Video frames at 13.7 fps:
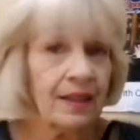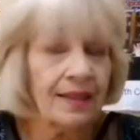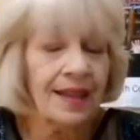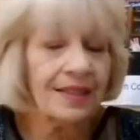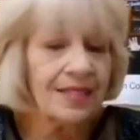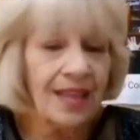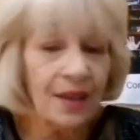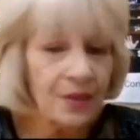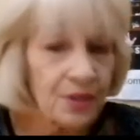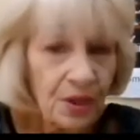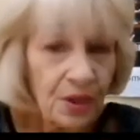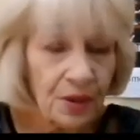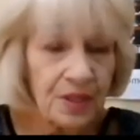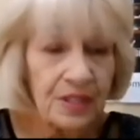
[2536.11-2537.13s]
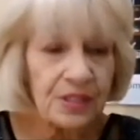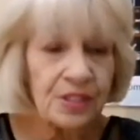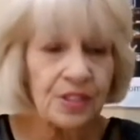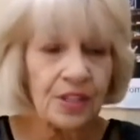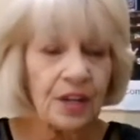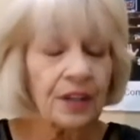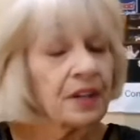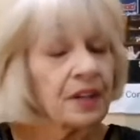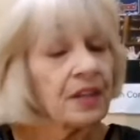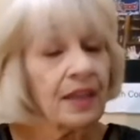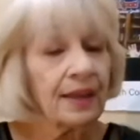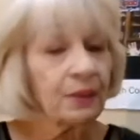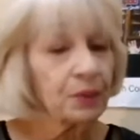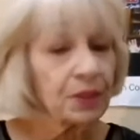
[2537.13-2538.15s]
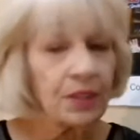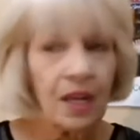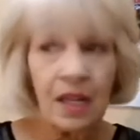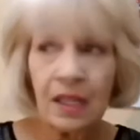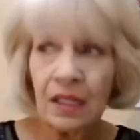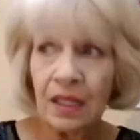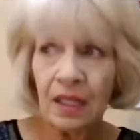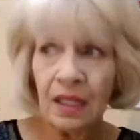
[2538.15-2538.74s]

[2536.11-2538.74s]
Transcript: That's how this whole thing started. Like we're all